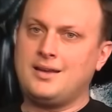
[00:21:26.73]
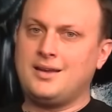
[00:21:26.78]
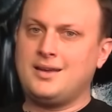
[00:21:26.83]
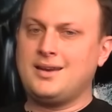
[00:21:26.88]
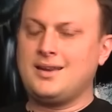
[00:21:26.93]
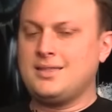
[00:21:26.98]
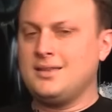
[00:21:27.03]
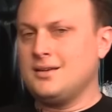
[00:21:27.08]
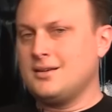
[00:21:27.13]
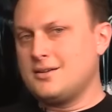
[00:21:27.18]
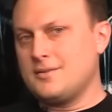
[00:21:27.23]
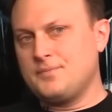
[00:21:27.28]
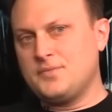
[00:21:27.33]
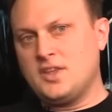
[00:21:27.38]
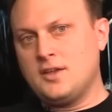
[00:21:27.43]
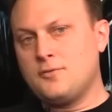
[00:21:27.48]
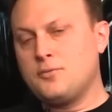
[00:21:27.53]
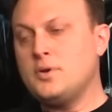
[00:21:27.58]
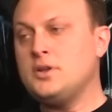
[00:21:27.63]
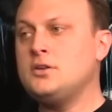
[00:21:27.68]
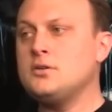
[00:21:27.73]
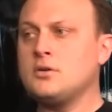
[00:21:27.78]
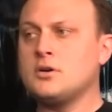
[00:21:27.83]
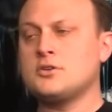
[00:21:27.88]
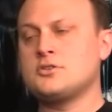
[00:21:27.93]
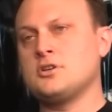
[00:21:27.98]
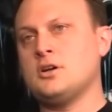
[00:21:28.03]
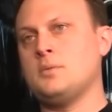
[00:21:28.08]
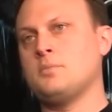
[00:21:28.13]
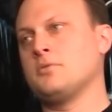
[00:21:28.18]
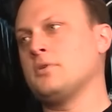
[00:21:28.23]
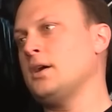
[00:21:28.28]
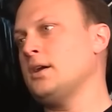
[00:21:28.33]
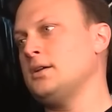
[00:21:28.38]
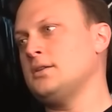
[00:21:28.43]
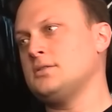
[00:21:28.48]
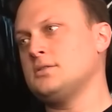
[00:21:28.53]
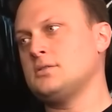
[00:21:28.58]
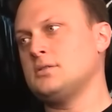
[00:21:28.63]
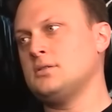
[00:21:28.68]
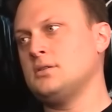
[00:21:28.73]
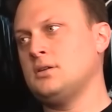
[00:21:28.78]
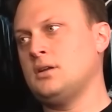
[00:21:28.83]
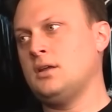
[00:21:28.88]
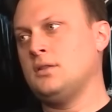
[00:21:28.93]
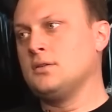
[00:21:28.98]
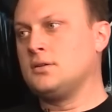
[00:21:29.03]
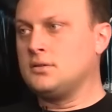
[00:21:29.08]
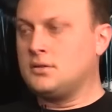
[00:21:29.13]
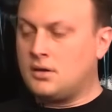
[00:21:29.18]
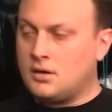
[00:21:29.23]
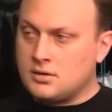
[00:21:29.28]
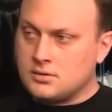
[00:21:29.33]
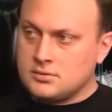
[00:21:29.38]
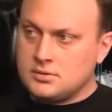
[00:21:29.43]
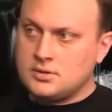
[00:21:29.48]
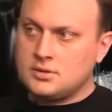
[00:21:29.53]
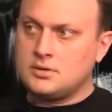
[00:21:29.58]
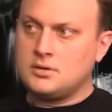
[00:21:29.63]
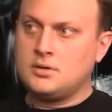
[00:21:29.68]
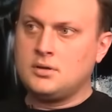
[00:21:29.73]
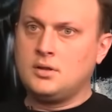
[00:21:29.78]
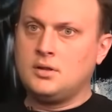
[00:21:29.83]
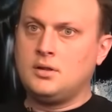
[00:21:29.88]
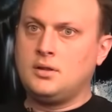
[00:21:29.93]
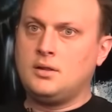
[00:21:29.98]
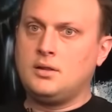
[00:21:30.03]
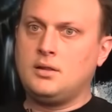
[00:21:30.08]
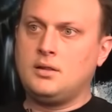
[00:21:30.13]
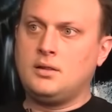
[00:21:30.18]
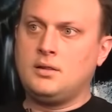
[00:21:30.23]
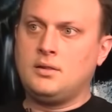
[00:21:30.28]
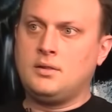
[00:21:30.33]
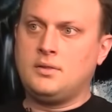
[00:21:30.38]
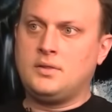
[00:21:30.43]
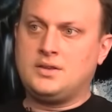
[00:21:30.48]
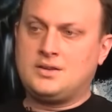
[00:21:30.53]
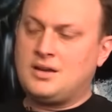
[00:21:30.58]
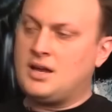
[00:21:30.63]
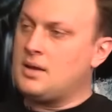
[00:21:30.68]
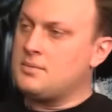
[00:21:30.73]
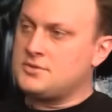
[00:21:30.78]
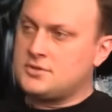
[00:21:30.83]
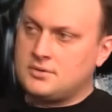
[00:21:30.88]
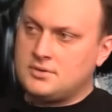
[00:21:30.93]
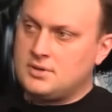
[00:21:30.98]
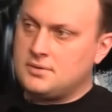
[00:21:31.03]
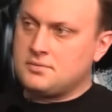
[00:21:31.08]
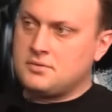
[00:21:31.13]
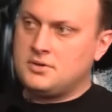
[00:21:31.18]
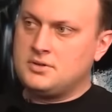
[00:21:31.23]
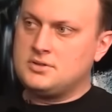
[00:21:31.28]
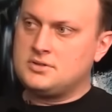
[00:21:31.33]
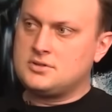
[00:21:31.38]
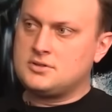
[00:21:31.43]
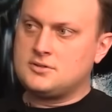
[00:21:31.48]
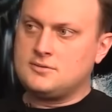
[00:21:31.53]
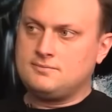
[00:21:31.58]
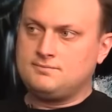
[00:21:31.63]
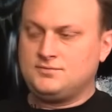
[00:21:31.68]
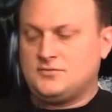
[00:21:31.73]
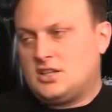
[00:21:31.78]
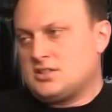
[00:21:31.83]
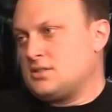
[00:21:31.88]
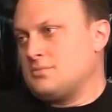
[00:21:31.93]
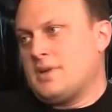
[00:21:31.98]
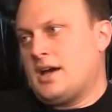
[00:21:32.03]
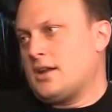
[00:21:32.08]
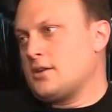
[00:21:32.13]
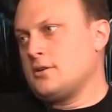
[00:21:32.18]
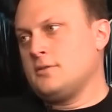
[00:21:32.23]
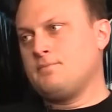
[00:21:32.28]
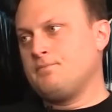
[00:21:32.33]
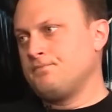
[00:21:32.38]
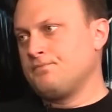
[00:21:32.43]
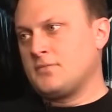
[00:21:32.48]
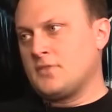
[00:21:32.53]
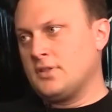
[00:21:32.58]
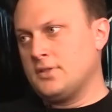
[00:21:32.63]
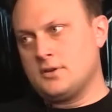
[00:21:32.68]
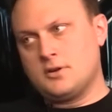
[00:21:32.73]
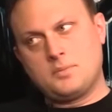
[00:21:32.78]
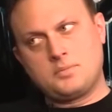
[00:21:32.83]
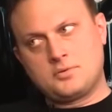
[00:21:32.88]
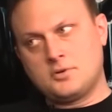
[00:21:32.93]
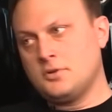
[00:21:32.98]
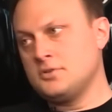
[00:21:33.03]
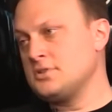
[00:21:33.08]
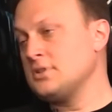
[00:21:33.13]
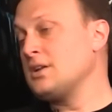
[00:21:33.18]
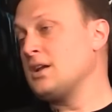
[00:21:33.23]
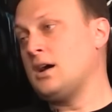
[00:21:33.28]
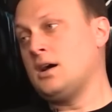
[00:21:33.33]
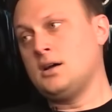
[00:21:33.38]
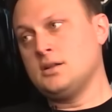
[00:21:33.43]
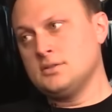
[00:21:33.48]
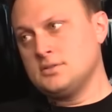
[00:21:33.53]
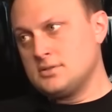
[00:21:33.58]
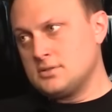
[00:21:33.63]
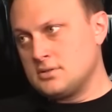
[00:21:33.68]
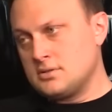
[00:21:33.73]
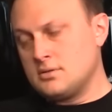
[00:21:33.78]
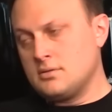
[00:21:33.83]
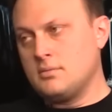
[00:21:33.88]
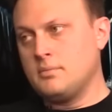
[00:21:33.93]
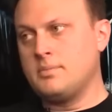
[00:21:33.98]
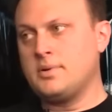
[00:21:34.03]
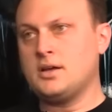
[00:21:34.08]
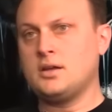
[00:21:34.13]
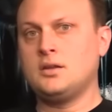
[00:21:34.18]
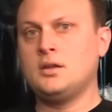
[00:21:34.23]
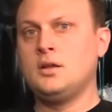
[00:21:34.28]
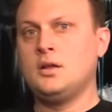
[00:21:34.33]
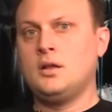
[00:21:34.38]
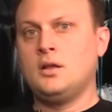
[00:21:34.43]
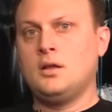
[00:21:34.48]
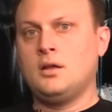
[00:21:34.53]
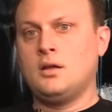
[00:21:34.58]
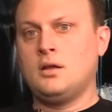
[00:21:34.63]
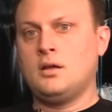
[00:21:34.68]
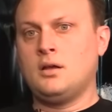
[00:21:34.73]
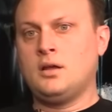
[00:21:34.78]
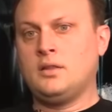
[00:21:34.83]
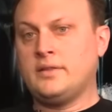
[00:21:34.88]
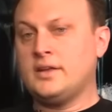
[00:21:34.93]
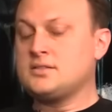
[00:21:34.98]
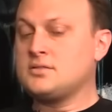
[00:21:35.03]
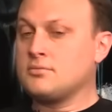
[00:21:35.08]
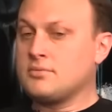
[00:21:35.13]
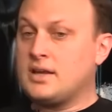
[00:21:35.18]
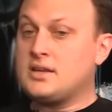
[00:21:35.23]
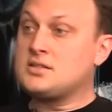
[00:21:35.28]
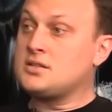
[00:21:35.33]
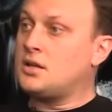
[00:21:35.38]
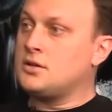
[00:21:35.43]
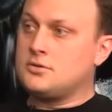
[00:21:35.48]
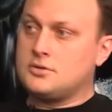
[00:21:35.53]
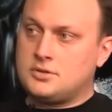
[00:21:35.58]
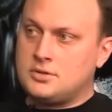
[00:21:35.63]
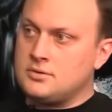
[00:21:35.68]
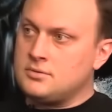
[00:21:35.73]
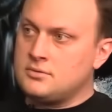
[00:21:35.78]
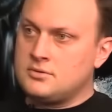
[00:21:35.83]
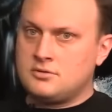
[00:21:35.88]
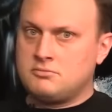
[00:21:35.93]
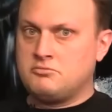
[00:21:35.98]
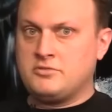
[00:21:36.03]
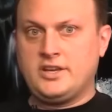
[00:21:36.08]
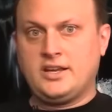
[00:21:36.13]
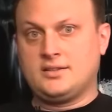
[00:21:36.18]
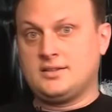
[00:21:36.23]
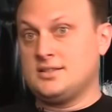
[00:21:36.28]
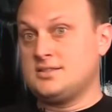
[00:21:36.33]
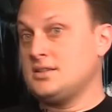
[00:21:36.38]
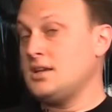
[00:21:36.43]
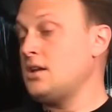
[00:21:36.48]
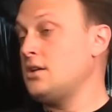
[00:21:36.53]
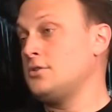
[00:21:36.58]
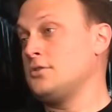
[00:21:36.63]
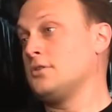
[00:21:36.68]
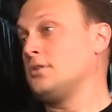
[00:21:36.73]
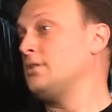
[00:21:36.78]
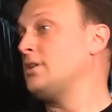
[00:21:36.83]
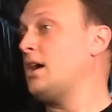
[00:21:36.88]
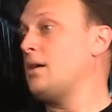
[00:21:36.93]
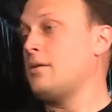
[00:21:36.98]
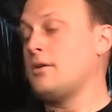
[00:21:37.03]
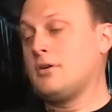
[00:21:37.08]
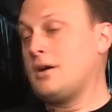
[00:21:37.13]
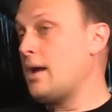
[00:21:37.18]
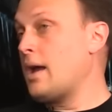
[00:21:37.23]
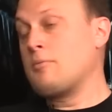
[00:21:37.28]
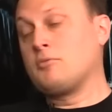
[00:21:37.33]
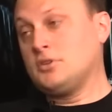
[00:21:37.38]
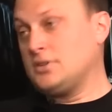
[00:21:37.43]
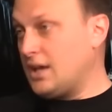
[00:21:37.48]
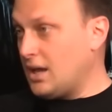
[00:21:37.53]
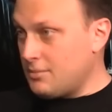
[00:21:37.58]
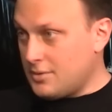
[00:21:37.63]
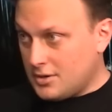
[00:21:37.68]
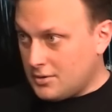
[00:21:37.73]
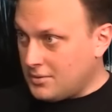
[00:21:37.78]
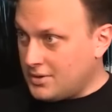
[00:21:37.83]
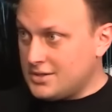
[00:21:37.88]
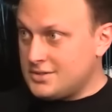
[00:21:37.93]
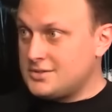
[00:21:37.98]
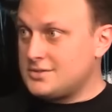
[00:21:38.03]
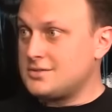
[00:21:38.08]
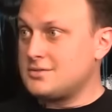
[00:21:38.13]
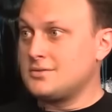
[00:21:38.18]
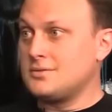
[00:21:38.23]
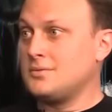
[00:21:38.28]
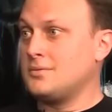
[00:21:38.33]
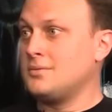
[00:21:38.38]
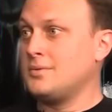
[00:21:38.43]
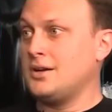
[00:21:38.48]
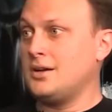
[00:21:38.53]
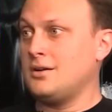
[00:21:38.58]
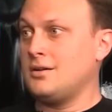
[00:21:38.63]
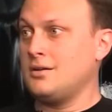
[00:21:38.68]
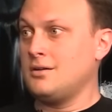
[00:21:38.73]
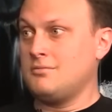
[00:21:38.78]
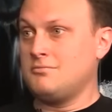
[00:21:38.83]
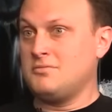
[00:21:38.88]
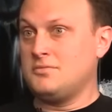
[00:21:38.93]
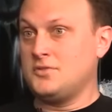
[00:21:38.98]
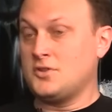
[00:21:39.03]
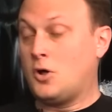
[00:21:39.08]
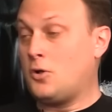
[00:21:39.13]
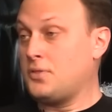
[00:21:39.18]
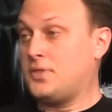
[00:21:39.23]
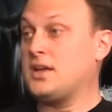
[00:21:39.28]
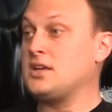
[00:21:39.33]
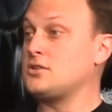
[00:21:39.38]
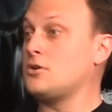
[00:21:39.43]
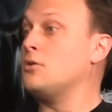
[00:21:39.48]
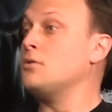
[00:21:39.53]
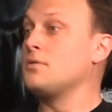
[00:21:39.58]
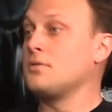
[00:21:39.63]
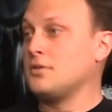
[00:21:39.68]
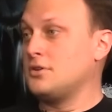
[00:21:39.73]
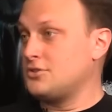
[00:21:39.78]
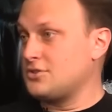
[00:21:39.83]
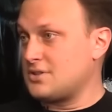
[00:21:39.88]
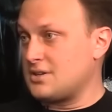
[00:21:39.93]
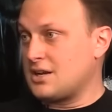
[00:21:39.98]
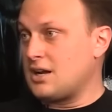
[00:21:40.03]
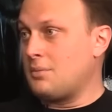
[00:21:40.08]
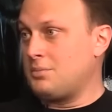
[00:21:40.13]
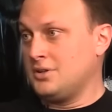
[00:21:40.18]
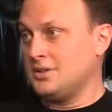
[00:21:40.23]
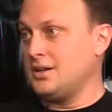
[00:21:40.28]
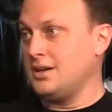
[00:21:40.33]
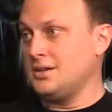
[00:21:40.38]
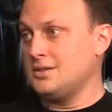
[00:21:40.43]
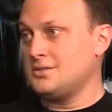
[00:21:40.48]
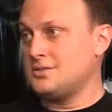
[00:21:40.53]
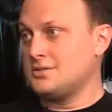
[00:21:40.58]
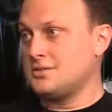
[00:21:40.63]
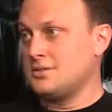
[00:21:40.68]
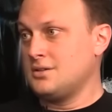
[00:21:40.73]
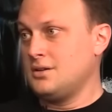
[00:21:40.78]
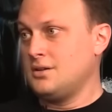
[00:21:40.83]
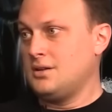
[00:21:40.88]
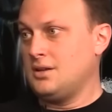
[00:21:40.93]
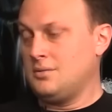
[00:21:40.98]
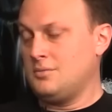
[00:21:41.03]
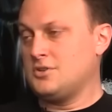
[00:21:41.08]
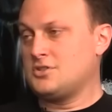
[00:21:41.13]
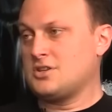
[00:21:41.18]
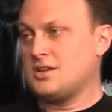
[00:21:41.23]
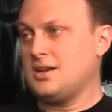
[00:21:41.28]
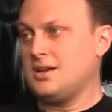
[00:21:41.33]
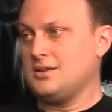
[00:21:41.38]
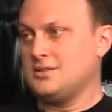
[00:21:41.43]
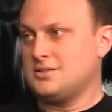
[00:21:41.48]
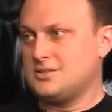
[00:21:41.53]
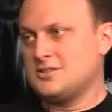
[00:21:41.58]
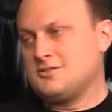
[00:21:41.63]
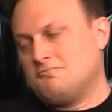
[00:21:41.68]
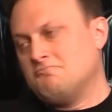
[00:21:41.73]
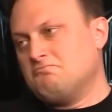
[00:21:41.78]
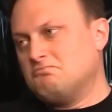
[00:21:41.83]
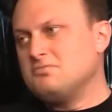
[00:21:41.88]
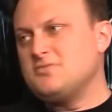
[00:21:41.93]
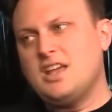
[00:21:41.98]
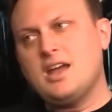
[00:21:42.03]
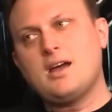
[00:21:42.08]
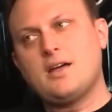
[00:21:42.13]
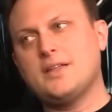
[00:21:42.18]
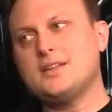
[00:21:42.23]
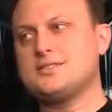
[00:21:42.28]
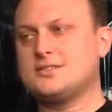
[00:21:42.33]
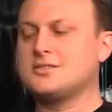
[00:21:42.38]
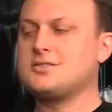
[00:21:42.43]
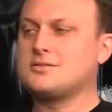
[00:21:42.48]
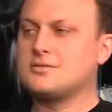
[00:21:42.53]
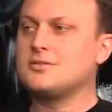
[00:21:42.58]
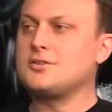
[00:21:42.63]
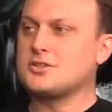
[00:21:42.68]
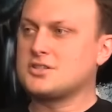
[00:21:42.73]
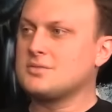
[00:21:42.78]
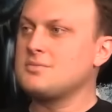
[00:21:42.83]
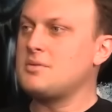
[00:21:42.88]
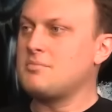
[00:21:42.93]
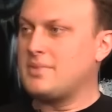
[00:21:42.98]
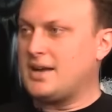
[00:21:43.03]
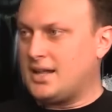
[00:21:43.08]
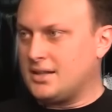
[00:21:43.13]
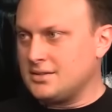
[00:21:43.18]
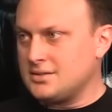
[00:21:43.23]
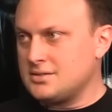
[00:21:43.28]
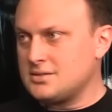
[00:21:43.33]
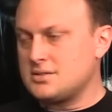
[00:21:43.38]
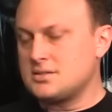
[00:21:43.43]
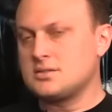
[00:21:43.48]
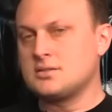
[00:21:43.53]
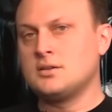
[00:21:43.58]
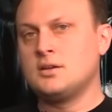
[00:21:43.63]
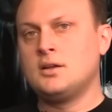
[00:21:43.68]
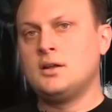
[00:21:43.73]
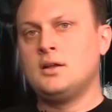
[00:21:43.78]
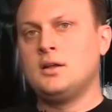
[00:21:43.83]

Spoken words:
And I think if we do our job right, in the long run, the time zone difference doesn't matter. There are pros and cons, but unless a raid is undertuned, like let's say Eternal Night or Emerald Nightmare was, where the whole thing is over in just a couple days, in which case, there's some imbalance.